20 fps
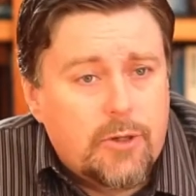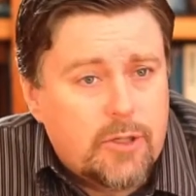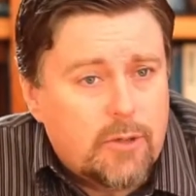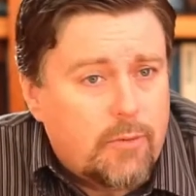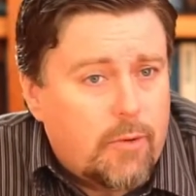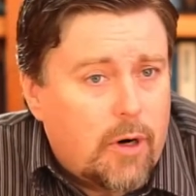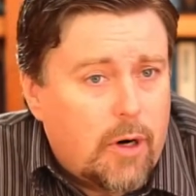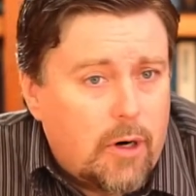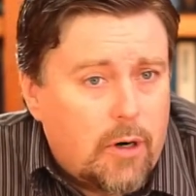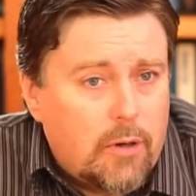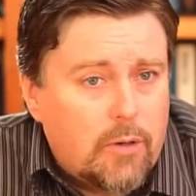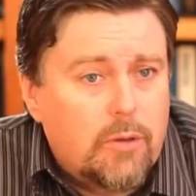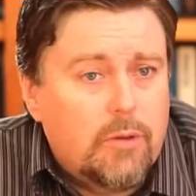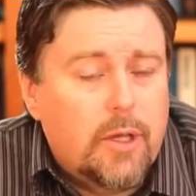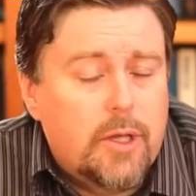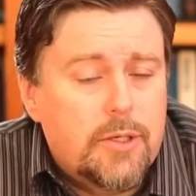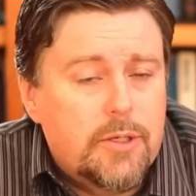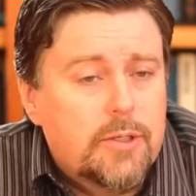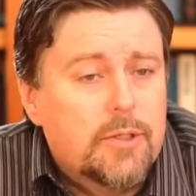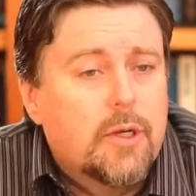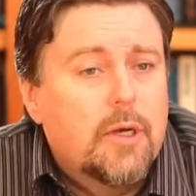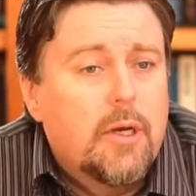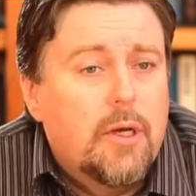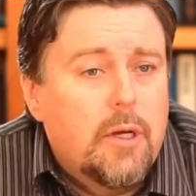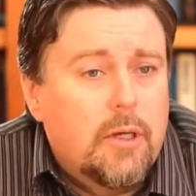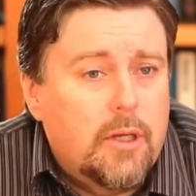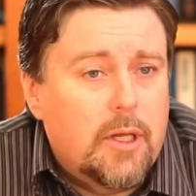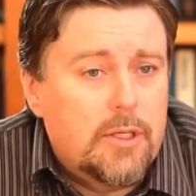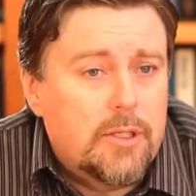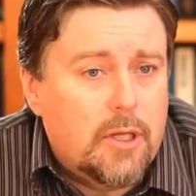tomorrow
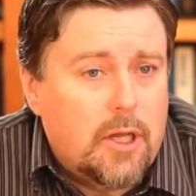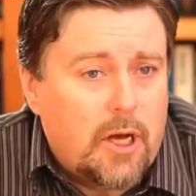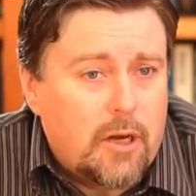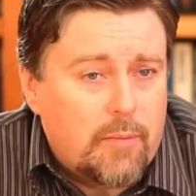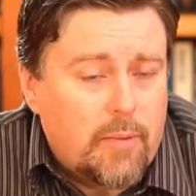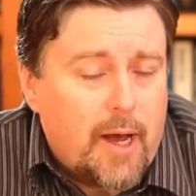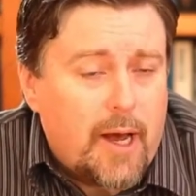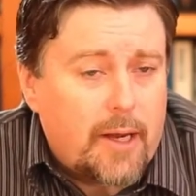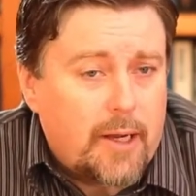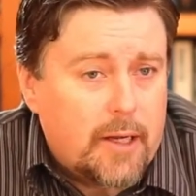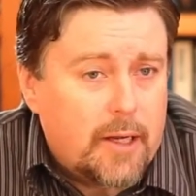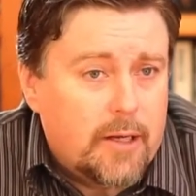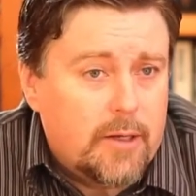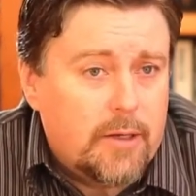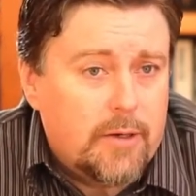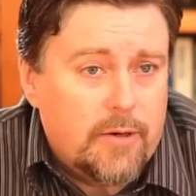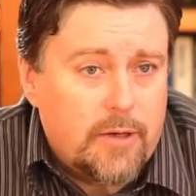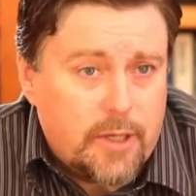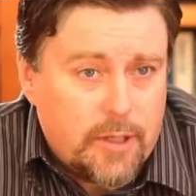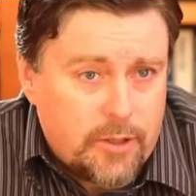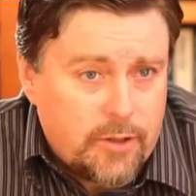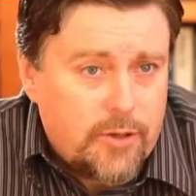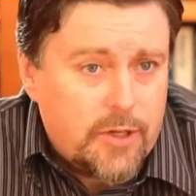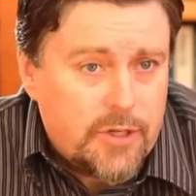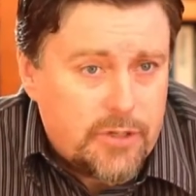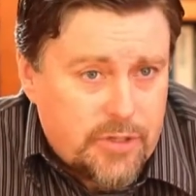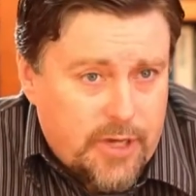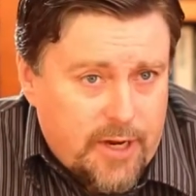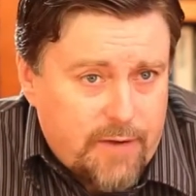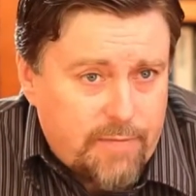let's log back in and into
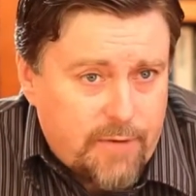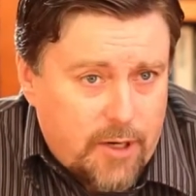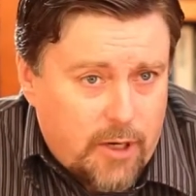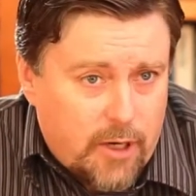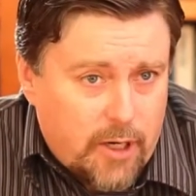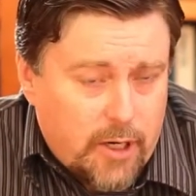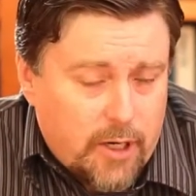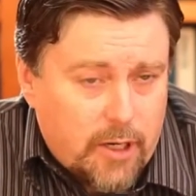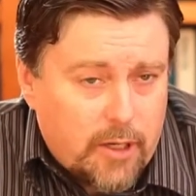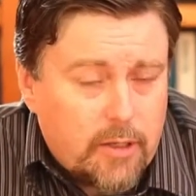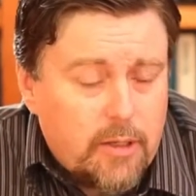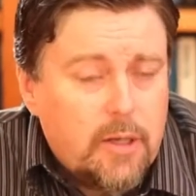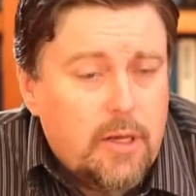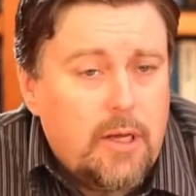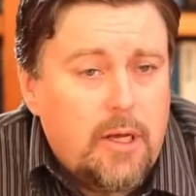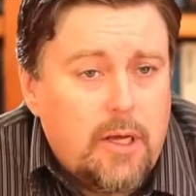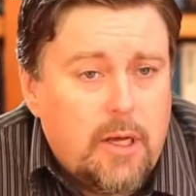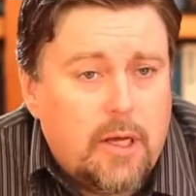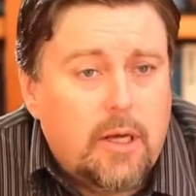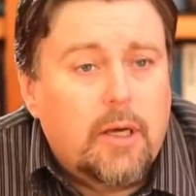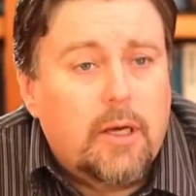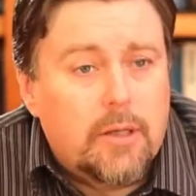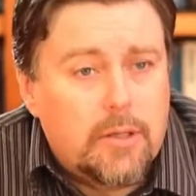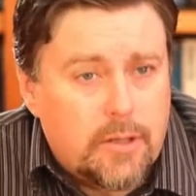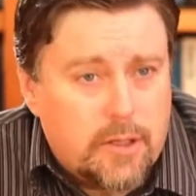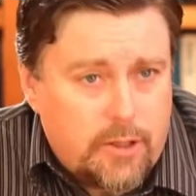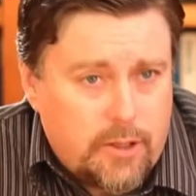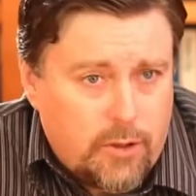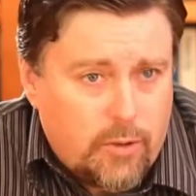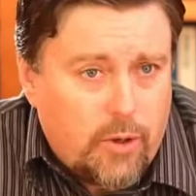the safe area and
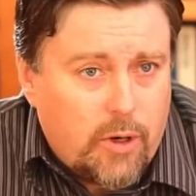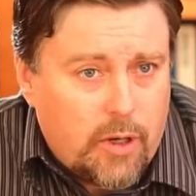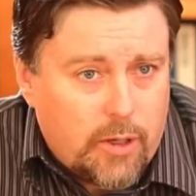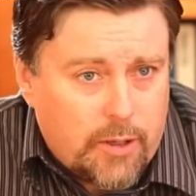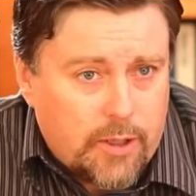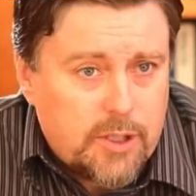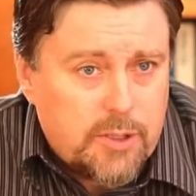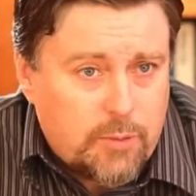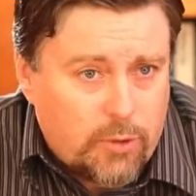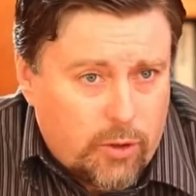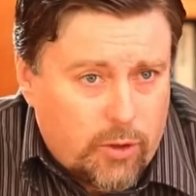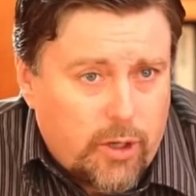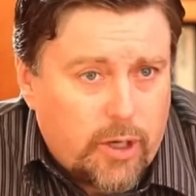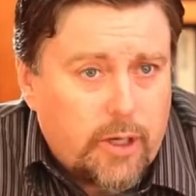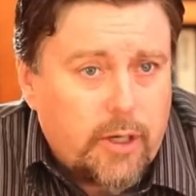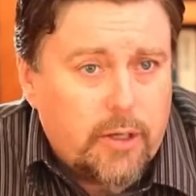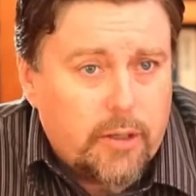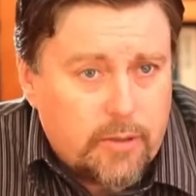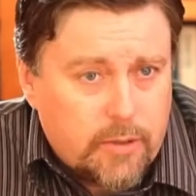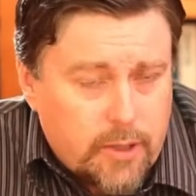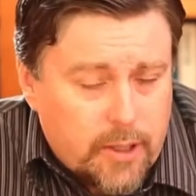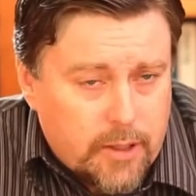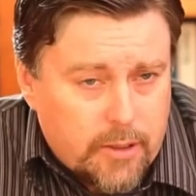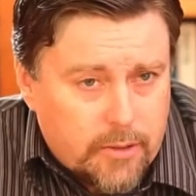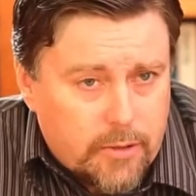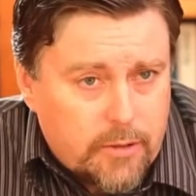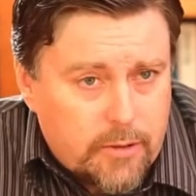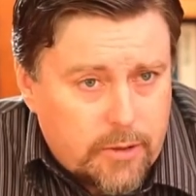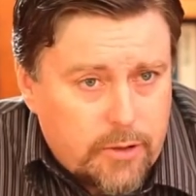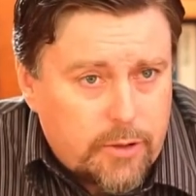continue on exploring
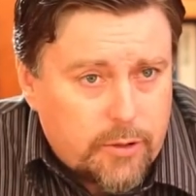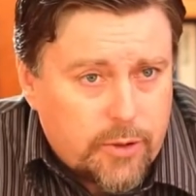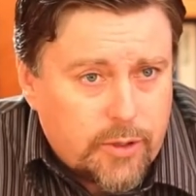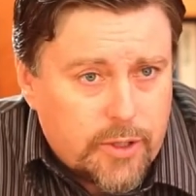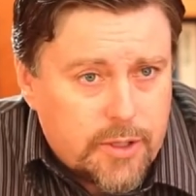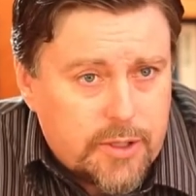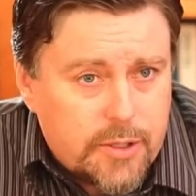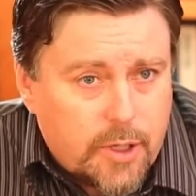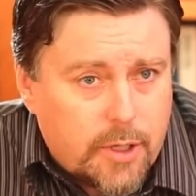and doing this